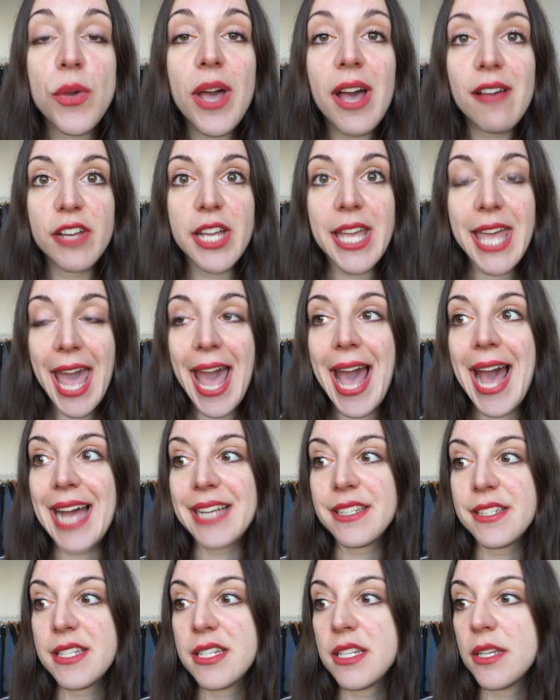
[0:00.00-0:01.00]
have a
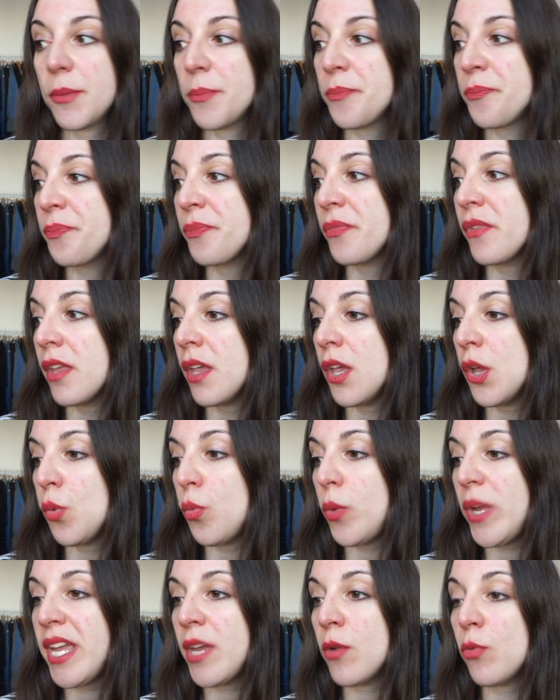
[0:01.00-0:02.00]
cat,
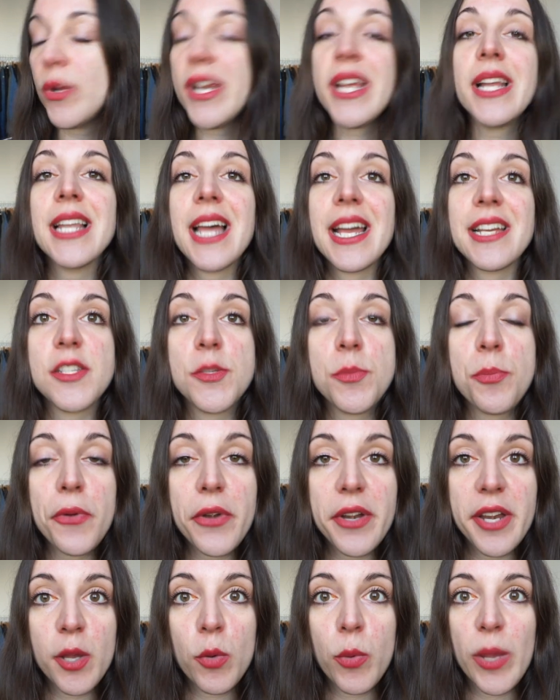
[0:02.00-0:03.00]
we realized
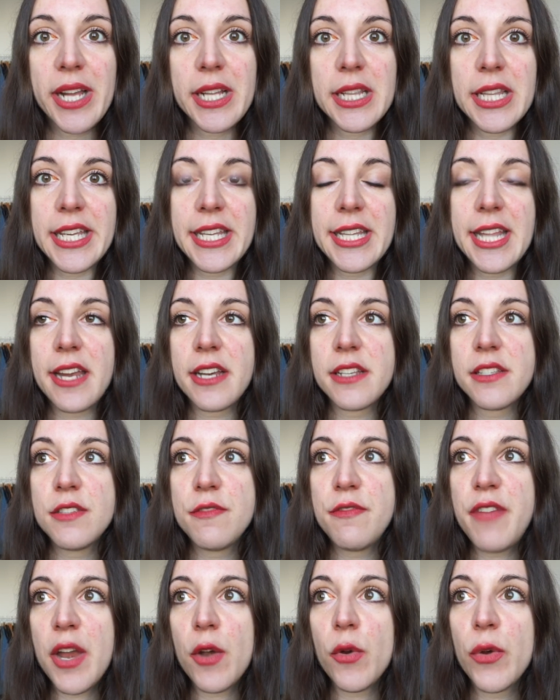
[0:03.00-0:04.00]
pretty quickly that it's
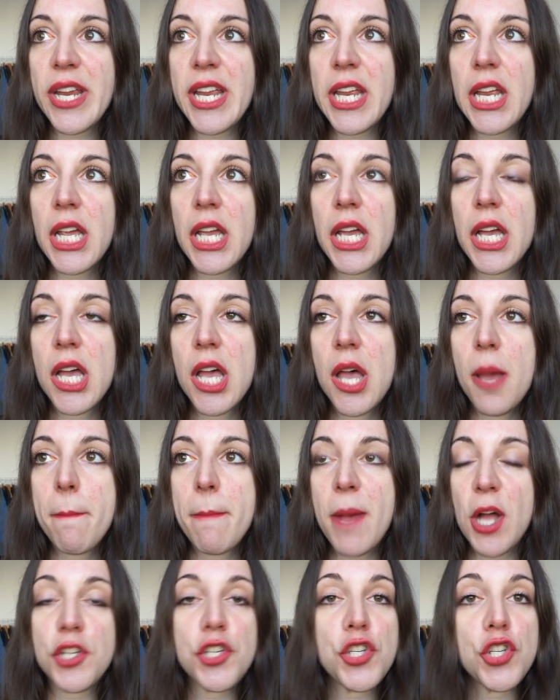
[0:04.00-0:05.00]
very
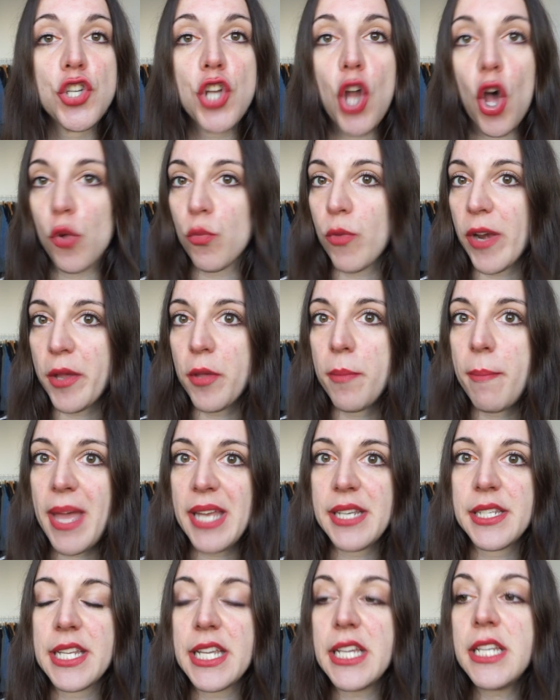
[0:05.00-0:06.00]
much not
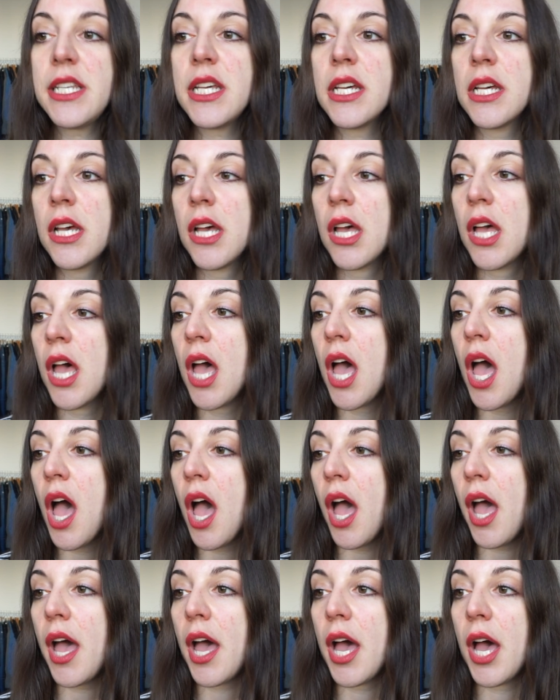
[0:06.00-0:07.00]
recommended
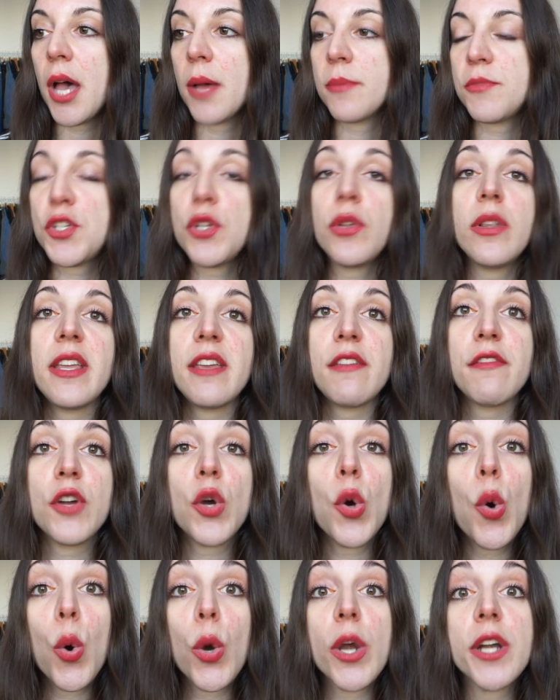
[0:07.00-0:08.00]
to leave
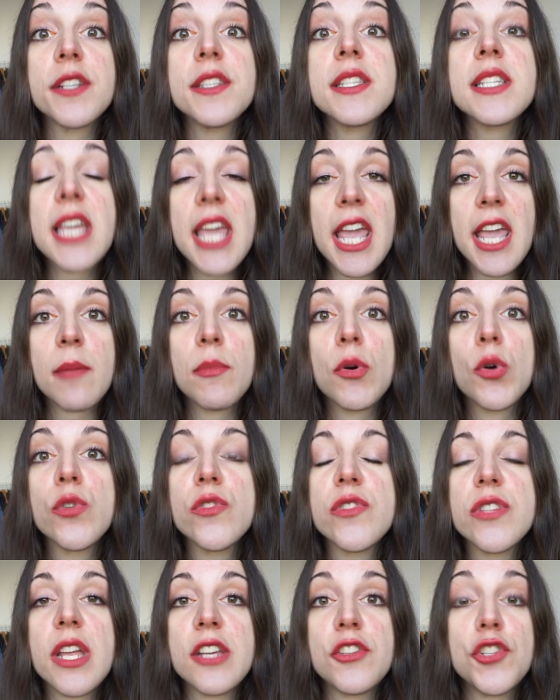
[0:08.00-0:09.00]
cords,
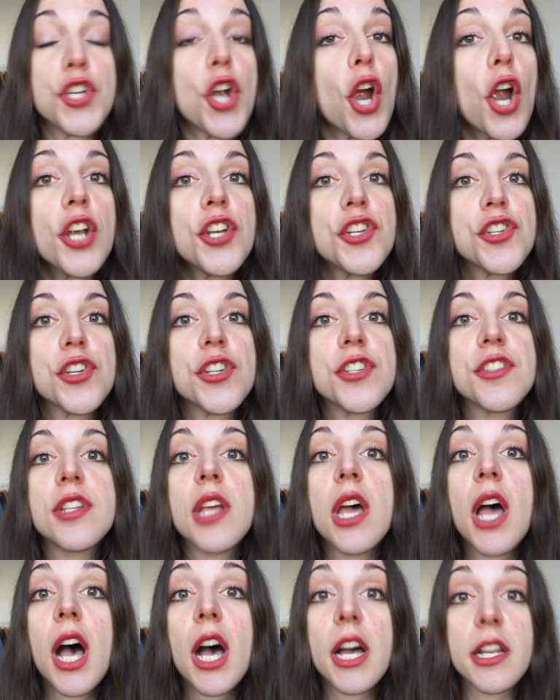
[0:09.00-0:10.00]
cables, and
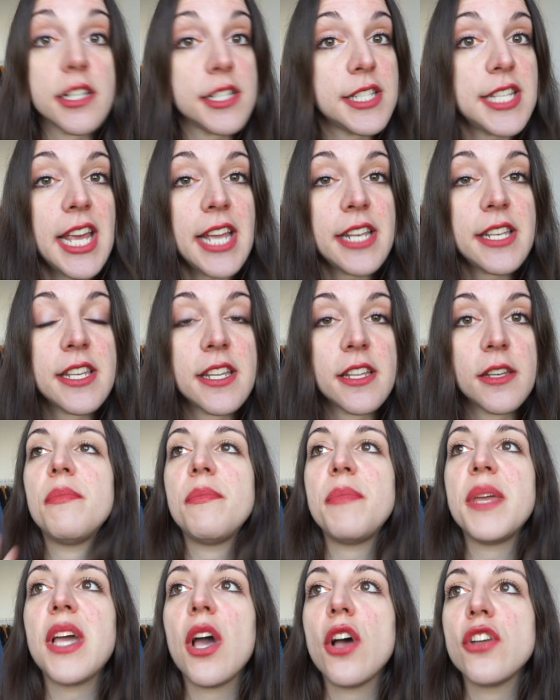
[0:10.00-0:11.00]
chargers unattended,
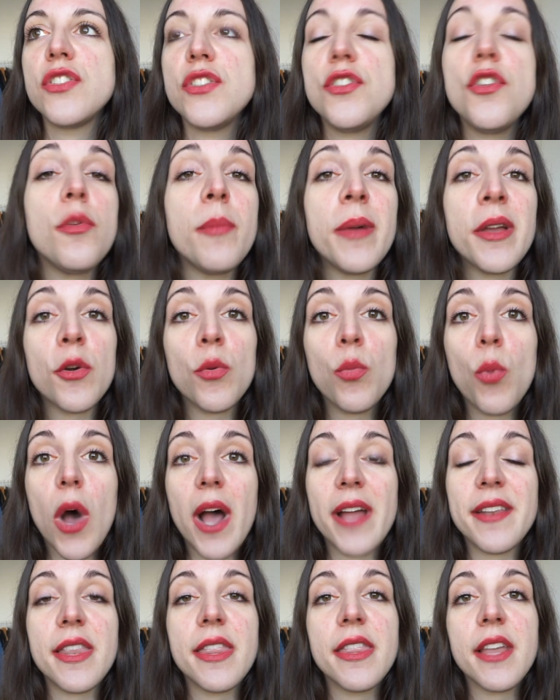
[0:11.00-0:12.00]
because no matter
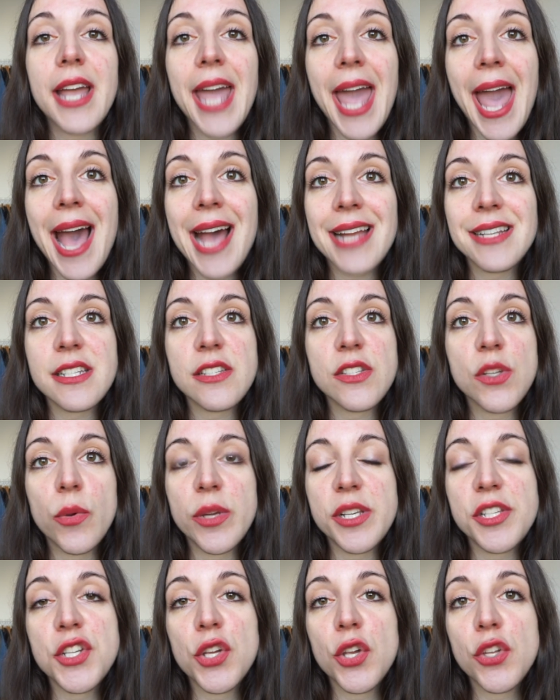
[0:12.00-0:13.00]
what, the cat is
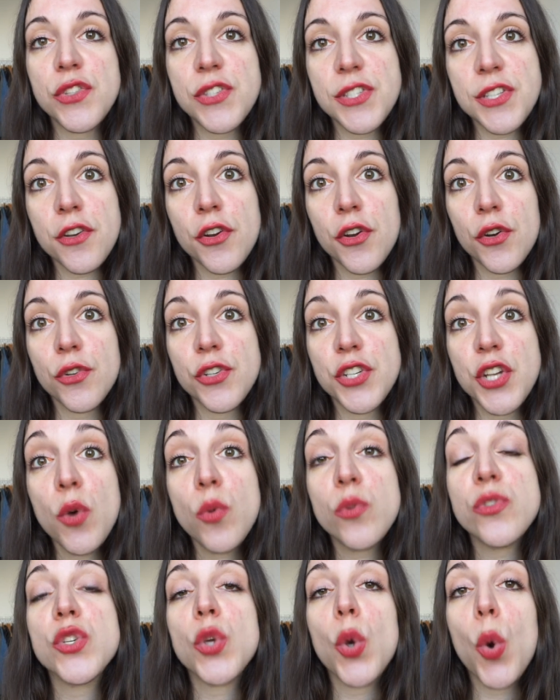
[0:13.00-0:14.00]
going to consider
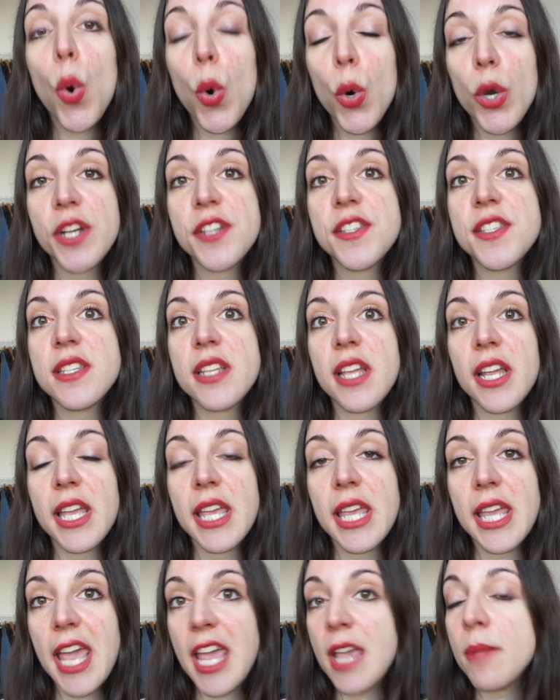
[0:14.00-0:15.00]
those cords
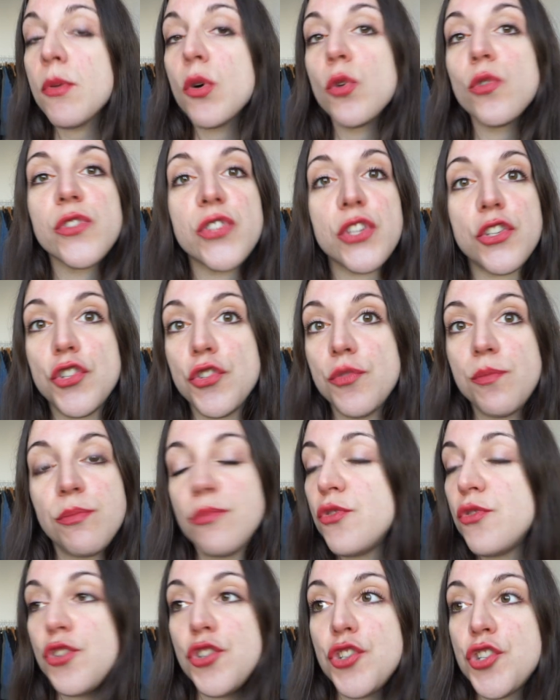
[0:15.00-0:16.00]
and cables and
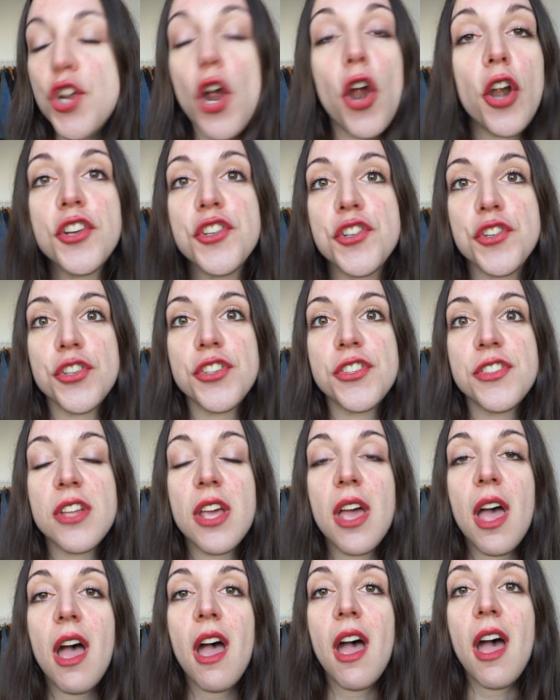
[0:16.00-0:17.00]
chargers
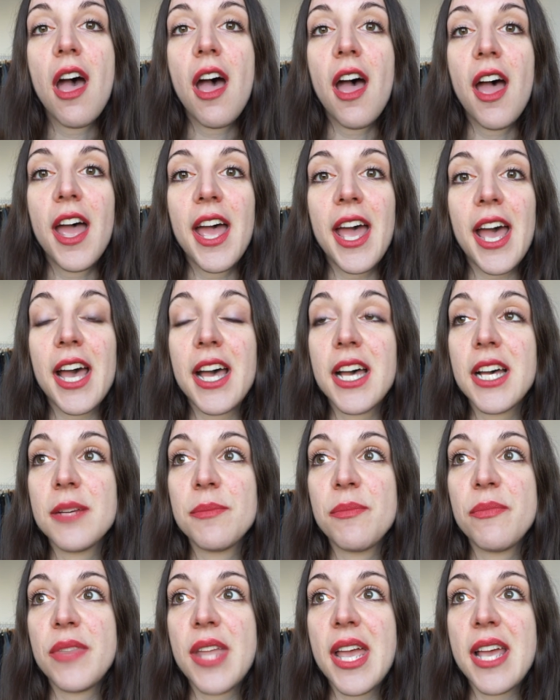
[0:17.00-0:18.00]

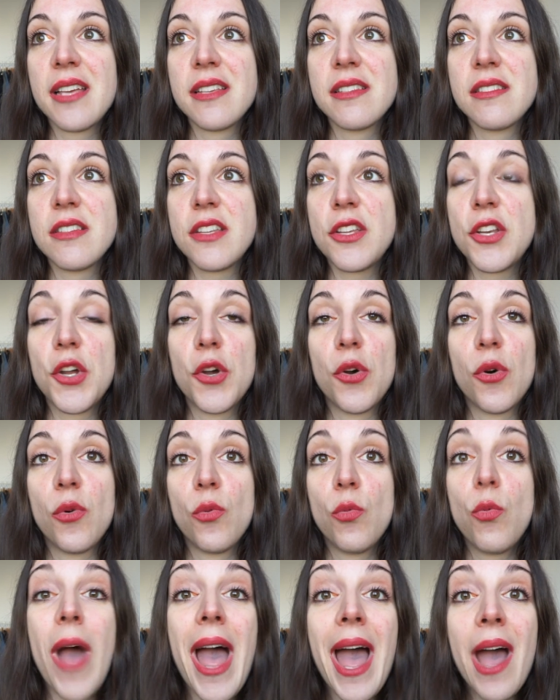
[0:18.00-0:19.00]
as, you know,
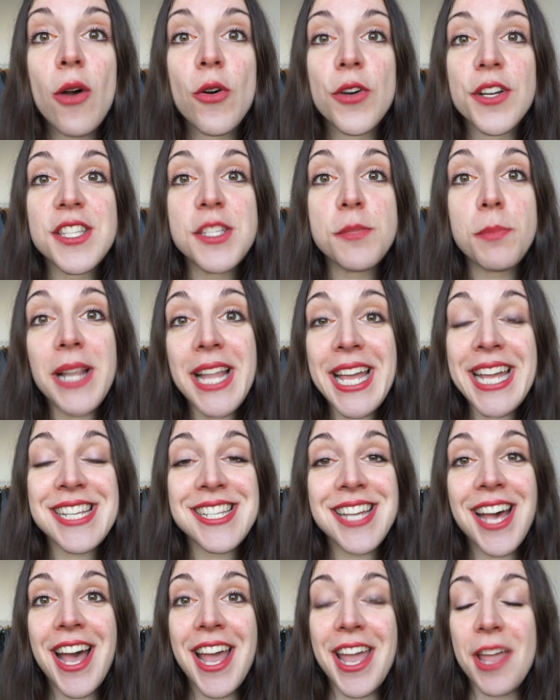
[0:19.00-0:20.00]
wow, it's
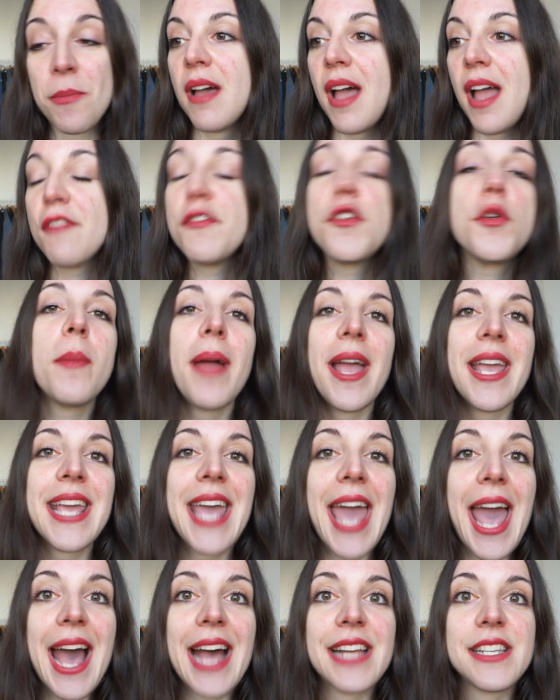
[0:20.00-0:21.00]
playtime. After my
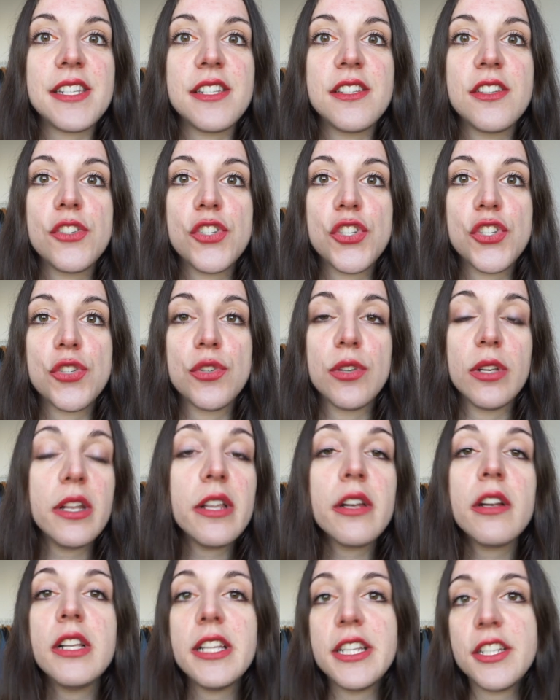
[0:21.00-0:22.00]
cat
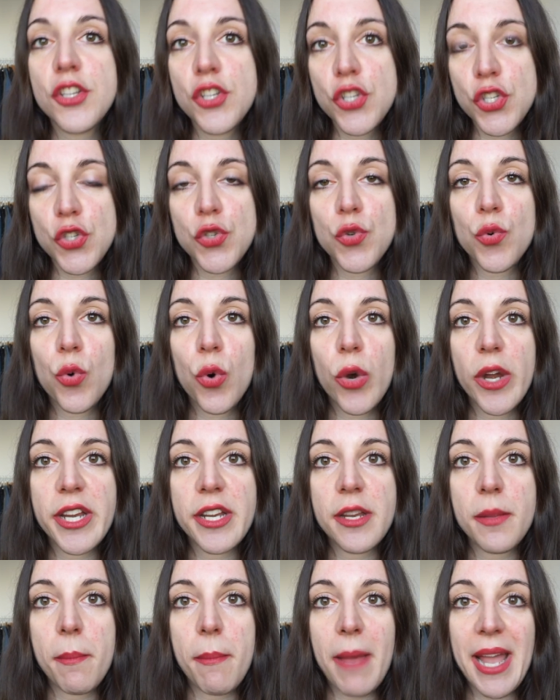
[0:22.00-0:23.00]
literally
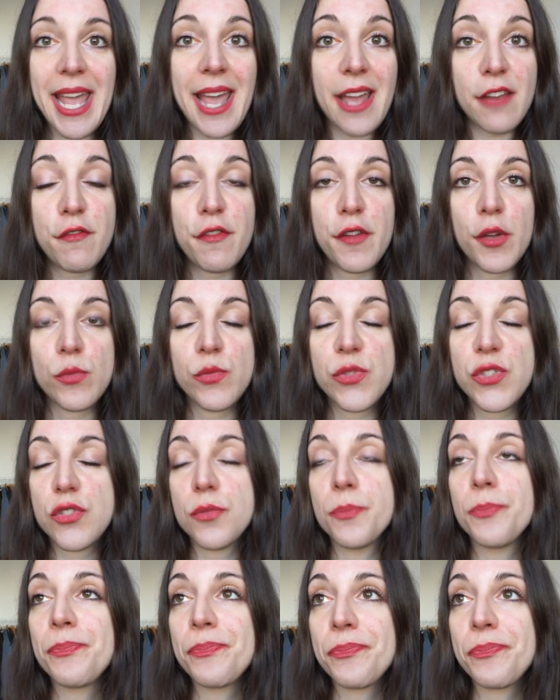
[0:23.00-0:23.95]
destroyed my headphones,